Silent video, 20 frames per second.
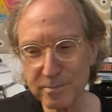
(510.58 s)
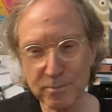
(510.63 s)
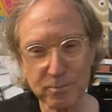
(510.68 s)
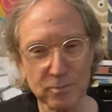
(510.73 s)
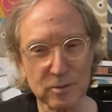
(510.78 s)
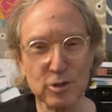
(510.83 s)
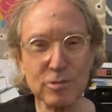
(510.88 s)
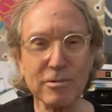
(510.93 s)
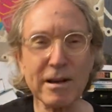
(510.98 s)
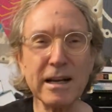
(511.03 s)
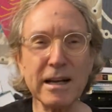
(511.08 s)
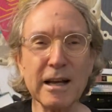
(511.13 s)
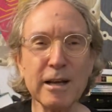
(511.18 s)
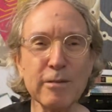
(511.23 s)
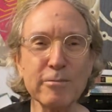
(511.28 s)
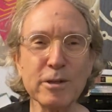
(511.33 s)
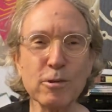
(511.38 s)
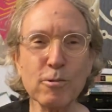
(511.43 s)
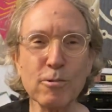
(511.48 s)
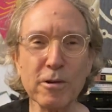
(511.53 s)
straight ahead
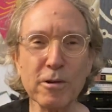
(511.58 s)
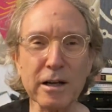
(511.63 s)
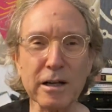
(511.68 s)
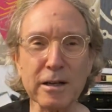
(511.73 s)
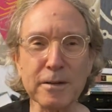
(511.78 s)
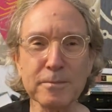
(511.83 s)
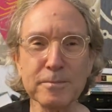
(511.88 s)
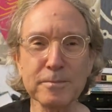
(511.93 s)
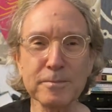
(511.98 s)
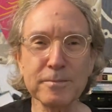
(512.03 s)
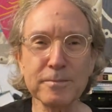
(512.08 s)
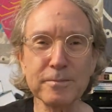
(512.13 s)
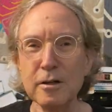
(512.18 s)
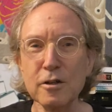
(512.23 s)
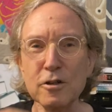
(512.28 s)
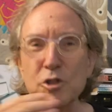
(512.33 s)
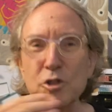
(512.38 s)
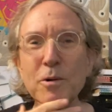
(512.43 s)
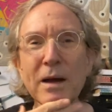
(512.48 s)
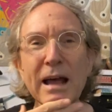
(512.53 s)
recording.
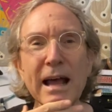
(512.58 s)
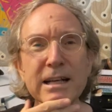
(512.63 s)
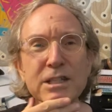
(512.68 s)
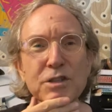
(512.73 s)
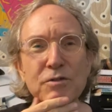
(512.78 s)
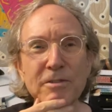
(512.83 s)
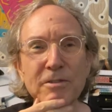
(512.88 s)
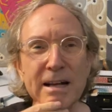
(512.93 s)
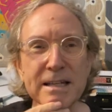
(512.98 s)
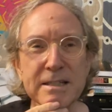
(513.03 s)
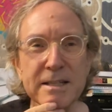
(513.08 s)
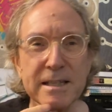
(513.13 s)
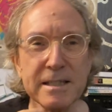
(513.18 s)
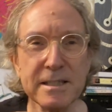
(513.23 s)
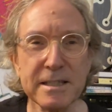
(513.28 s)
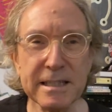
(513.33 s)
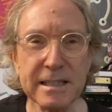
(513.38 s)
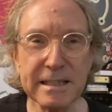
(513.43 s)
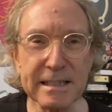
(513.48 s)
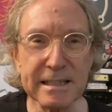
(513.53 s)
So as for
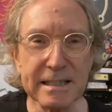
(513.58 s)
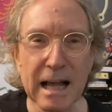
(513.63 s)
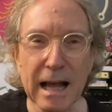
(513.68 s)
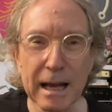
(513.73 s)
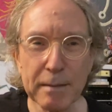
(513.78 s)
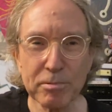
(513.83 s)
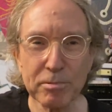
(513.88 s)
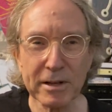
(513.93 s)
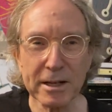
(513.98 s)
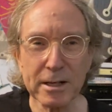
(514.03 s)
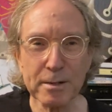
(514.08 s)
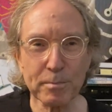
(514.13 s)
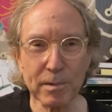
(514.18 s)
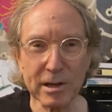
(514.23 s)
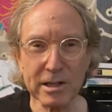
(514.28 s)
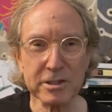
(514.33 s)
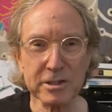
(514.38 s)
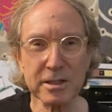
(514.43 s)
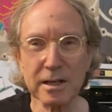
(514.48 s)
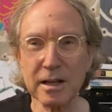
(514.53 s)
SACDs, I played a
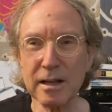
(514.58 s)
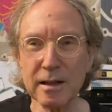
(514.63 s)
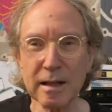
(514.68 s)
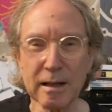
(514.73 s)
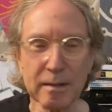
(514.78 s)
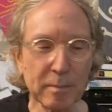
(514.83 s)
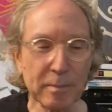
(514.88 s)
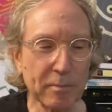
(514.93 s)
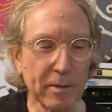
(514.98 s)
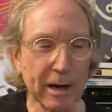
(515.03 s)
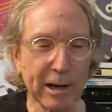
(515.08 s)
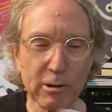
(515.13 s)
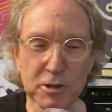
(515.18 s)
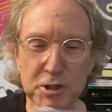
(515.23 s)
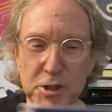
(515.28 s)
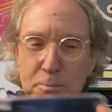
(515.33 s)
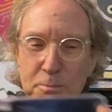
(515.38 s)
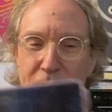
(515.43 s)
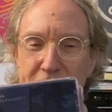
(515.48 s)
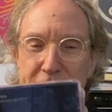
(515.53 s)
bunch, but I
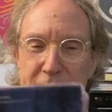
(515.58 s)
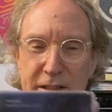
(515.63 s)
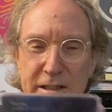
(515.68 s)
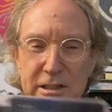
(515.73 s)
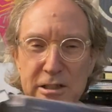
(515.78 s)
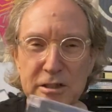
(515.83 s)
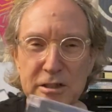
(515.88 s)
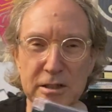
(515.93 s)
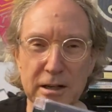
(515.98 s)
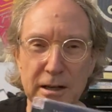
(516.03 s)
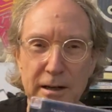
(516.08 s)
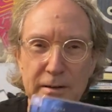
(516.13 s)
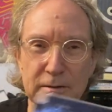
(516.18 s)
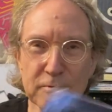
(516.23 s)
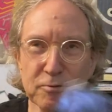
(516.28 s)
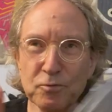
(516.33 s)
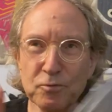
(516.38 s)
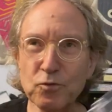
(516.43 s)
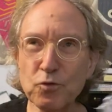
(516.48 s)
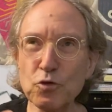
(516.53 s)
also played these
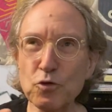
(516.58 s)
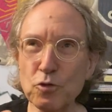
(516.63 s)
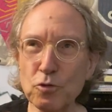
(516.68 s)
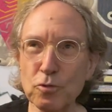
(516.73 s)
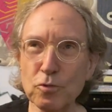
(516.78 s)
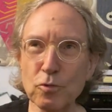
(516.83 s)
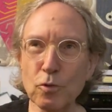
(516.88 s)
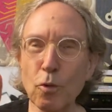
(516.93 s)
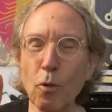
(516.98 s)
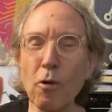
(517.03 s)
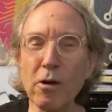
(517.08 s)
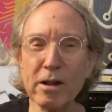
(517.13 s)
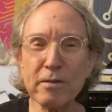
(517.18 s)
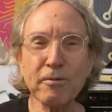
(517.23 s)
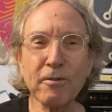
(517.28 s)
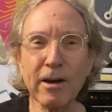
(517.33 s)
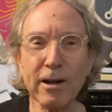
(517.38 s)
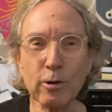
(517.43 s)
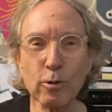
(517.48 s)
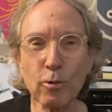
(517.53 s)
for
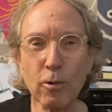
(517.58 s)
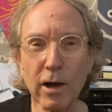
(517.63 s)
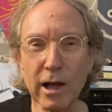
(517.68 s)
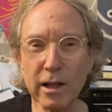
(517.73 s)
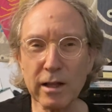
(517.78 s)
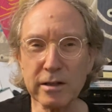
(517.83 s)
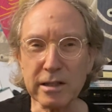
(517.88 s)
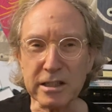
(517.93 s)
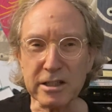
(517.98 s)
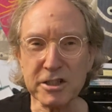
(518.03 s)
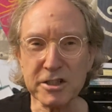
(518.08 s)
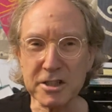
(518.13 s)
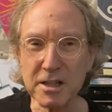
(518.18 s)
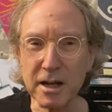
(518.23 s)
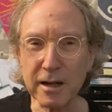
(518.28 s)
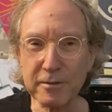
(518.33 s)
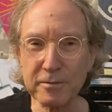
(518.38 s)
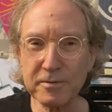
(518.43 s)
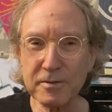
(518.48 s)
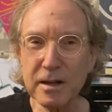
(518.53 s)
audiophile quality
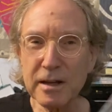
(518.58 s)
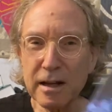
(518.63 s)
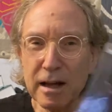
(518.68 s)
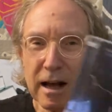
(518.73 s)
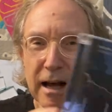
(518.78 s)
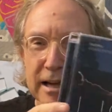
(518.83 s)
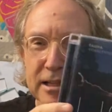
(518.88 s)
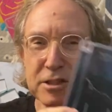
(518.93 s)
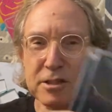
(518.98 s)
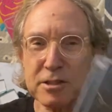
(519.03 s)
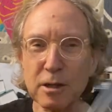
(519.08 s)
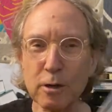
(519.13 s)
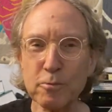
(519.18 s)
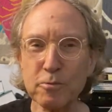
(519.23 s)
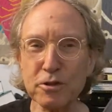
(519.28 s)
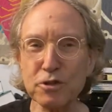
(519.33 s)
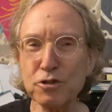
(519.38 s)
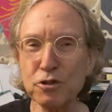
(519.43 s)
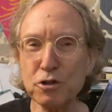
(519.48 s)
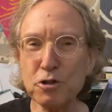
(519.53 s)
stuff. I stuck
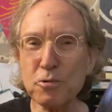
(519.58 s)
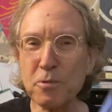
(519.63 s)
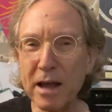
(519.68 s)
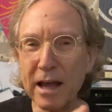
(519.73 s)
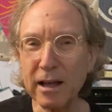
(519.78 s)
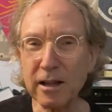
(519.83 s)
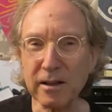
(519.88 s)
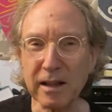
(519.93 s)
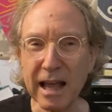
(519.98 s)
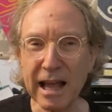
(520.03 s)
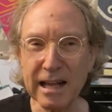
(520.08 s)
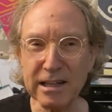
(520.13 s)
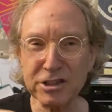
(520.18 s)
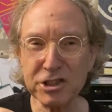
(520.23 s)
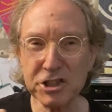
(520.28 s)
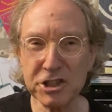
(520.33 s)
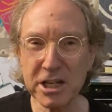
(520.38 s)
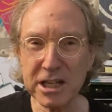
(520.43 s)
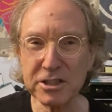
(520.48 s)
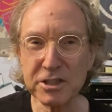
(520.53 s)
with 2L and
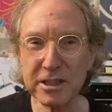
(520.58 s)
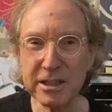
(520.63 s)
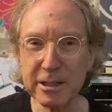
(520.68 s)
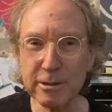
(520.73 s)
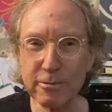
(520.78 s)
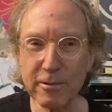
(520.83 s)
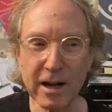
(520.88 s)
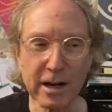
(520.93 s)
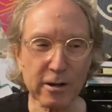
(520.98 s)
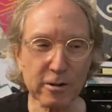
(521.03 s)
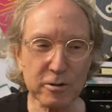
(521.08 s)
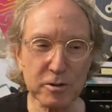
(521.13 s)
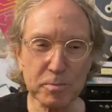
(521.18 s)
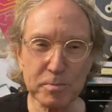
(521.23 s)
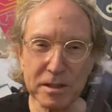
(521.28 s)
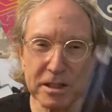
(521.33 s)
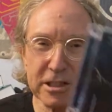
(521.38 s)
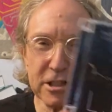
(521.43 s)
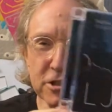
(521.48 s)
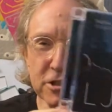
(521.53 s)
Chesky records, but these